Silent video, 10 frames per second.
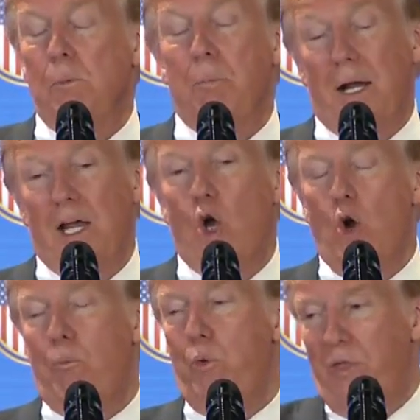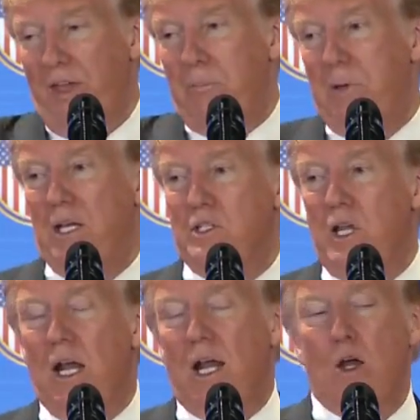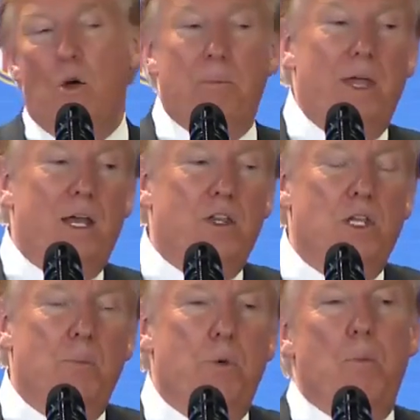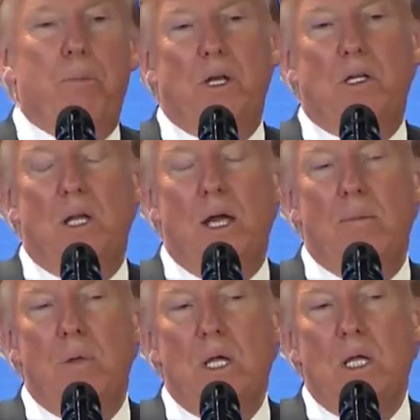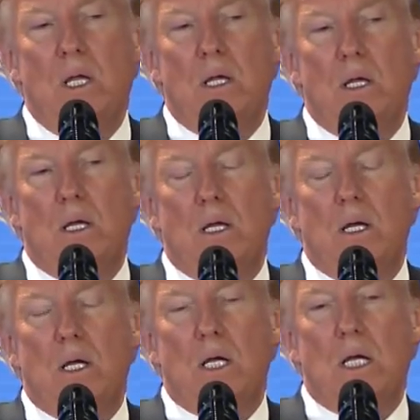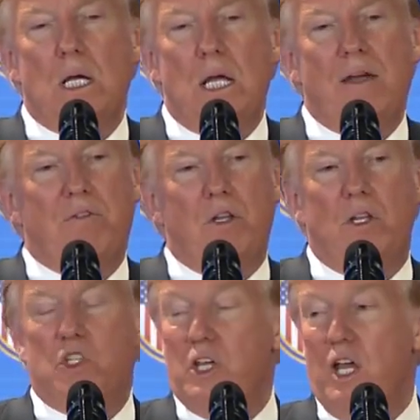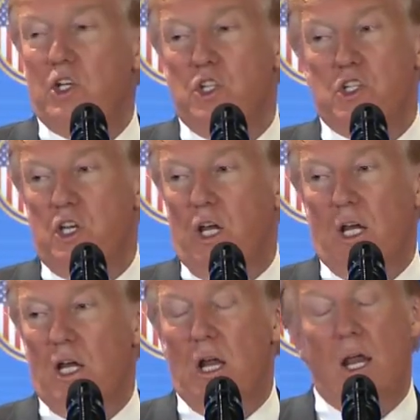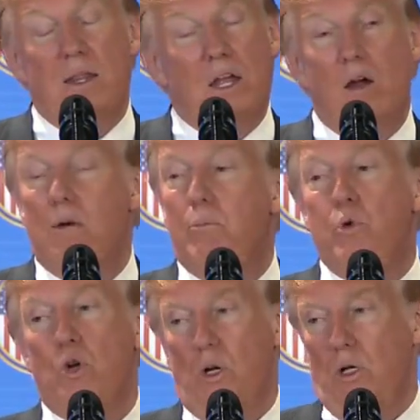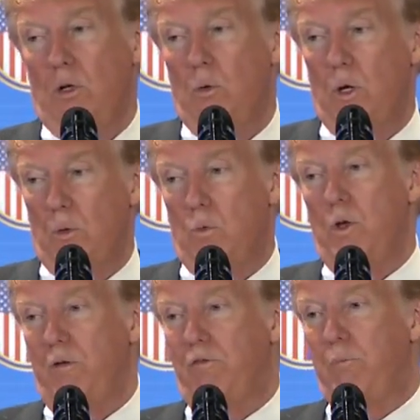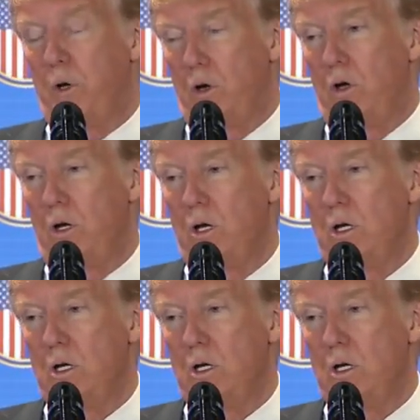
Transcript: But I hope, with that being said, I hope that at the appropriate time, after the sanctions kick in, and they are brutal, what we've put on